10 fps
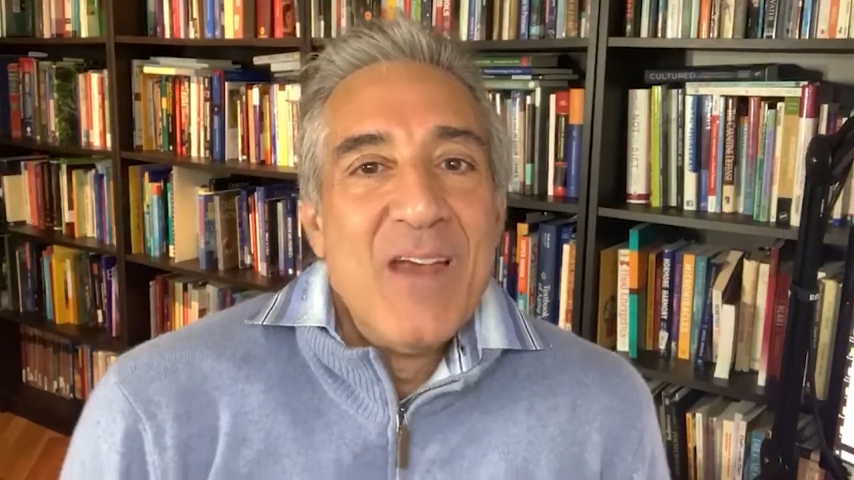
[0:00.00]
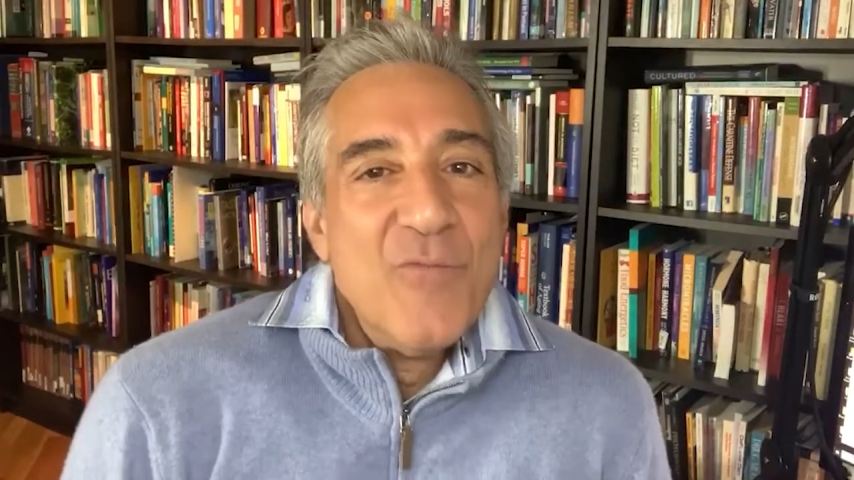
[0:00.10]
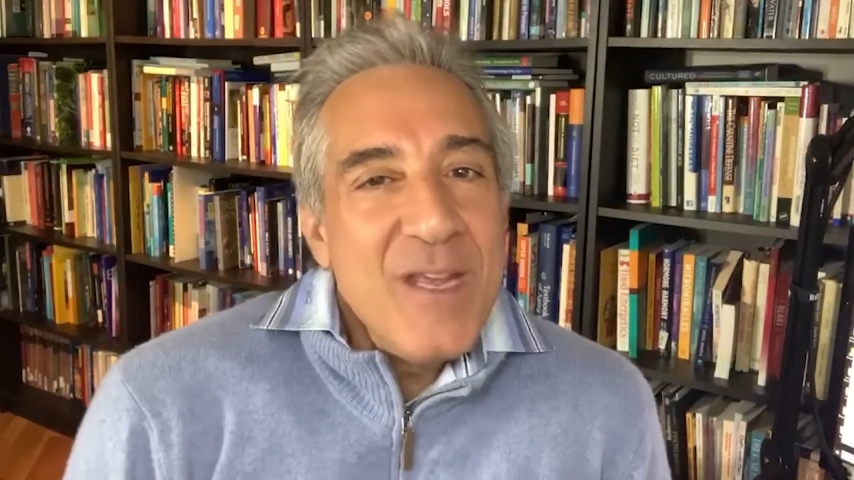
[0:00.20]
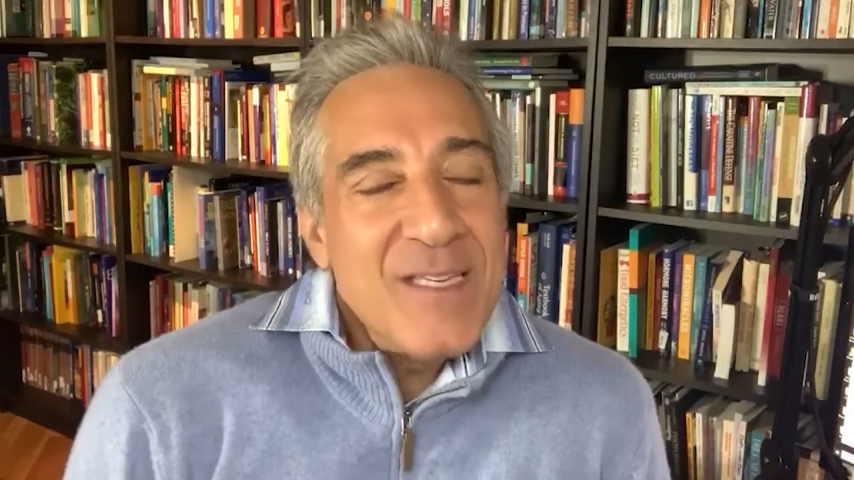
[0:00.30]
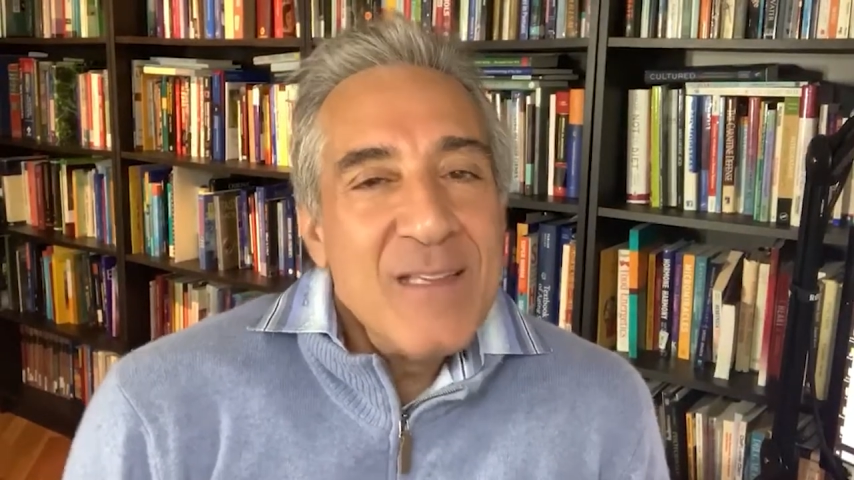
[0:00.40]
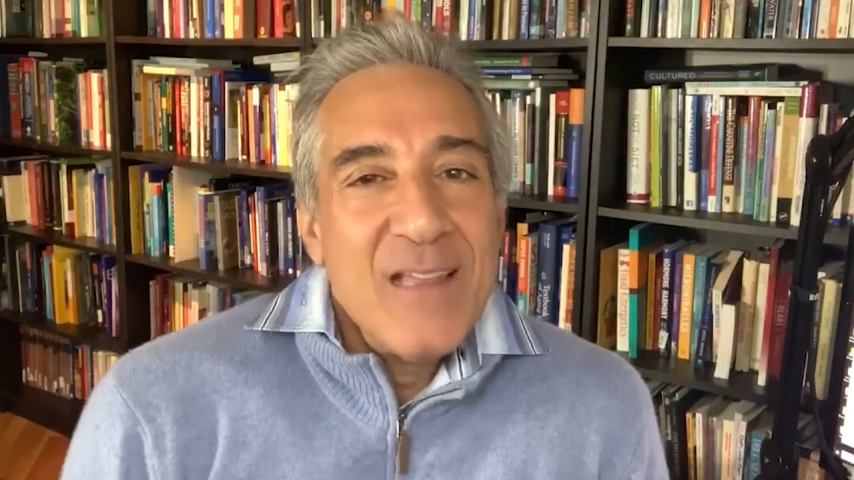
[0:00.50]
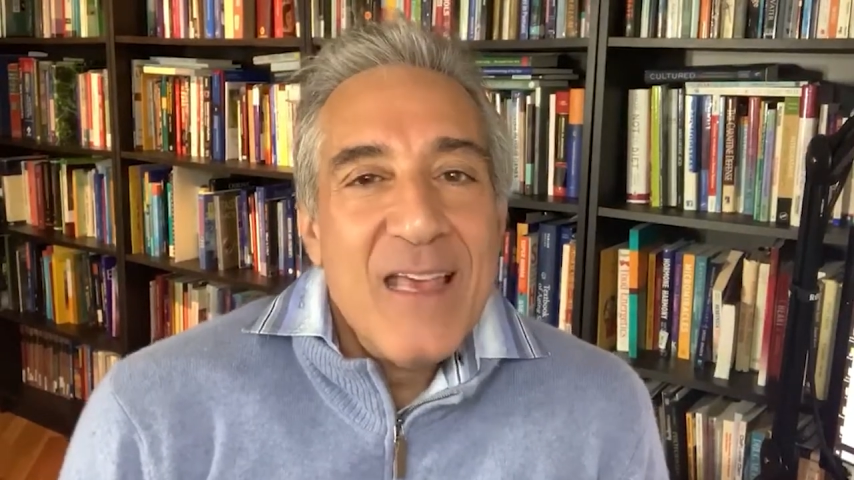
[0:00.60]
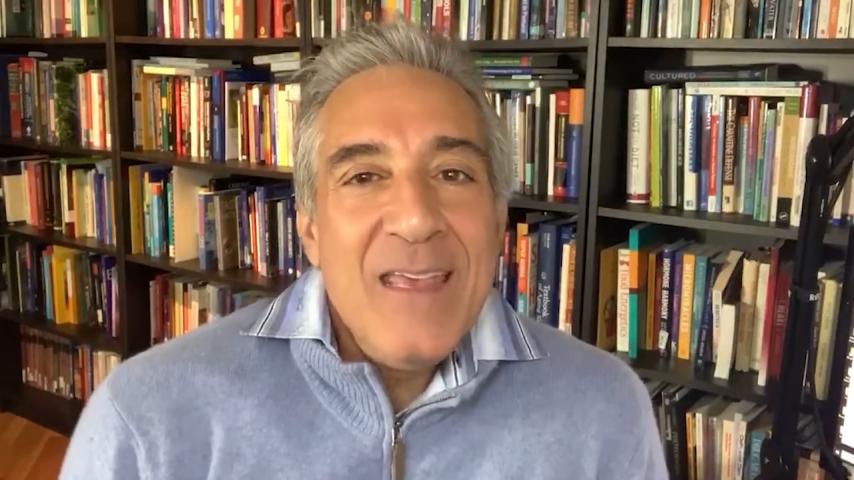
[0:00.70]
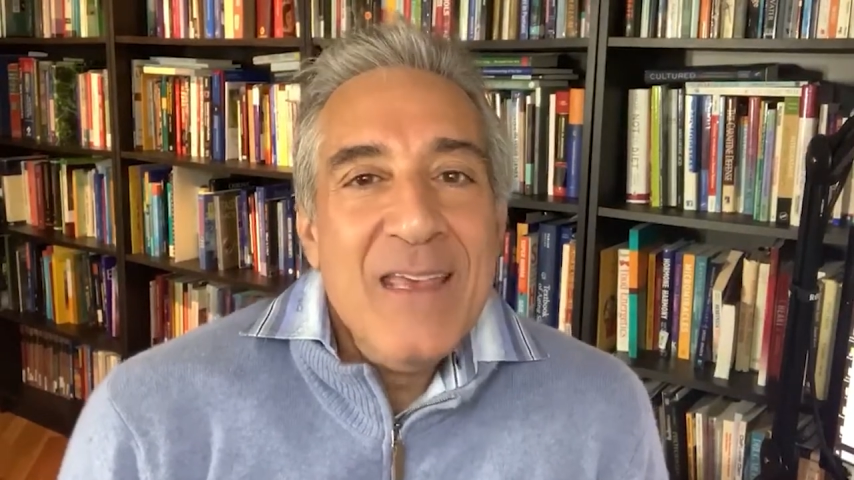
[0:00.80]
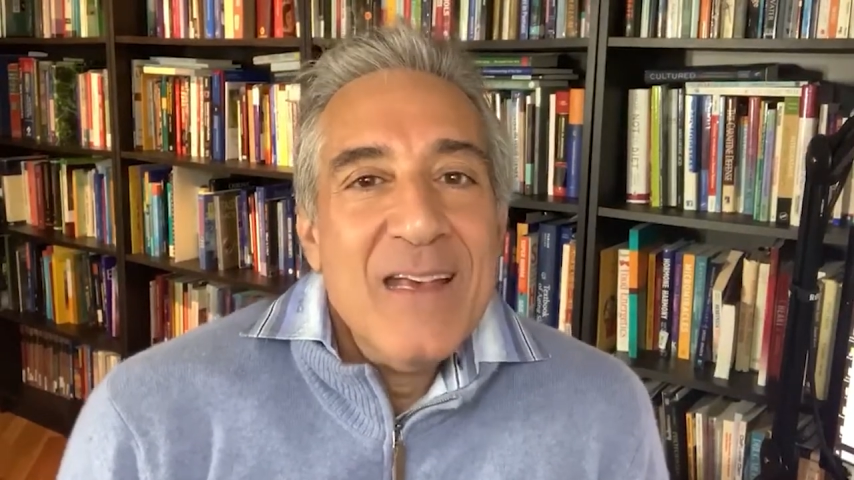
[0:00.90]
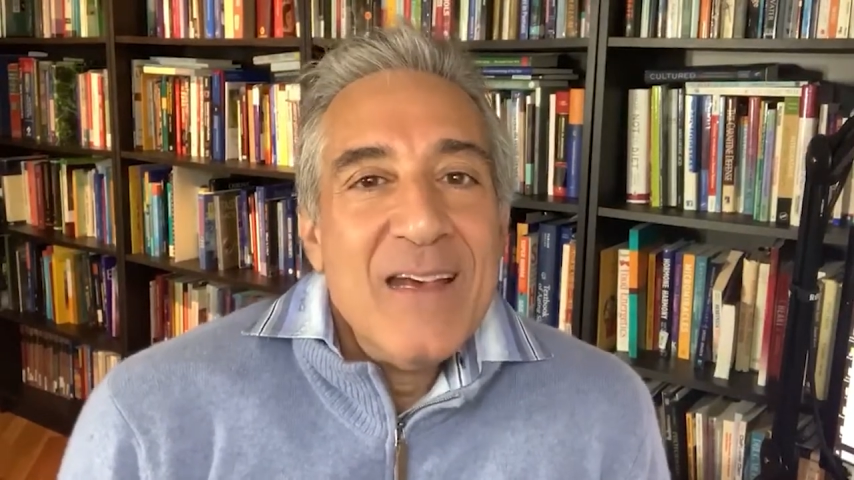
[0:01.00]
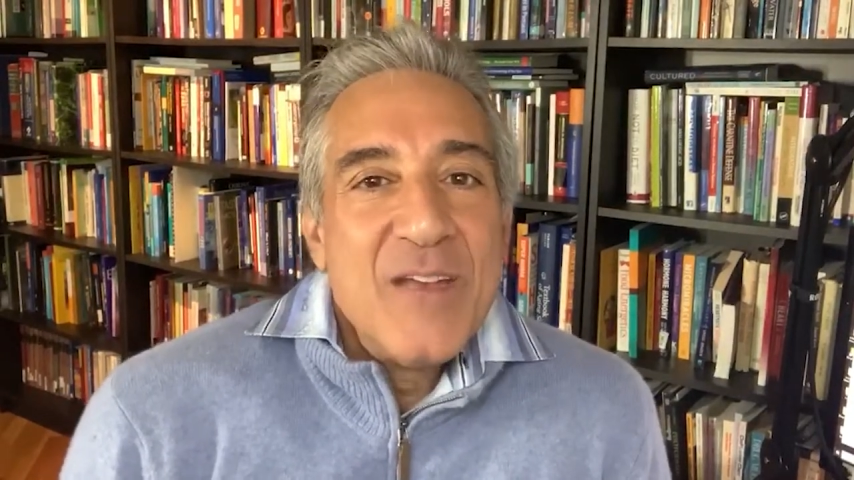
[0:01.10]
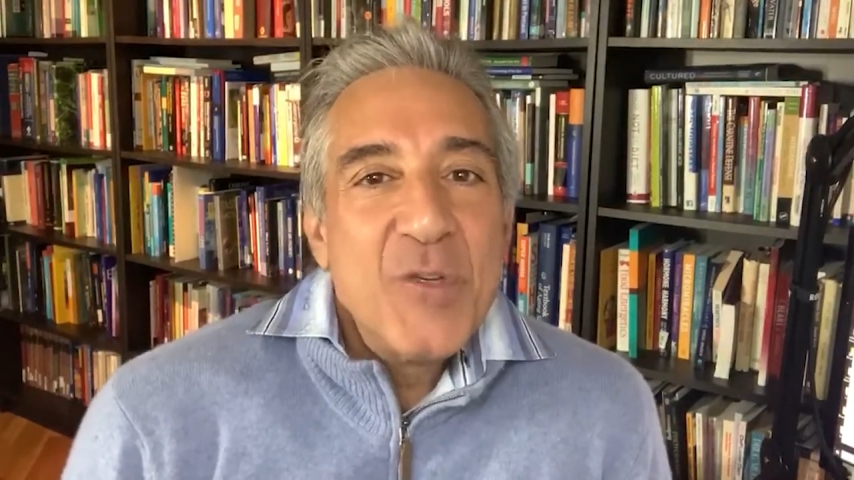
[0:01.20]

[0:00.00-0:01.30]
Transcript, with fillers: Recently, a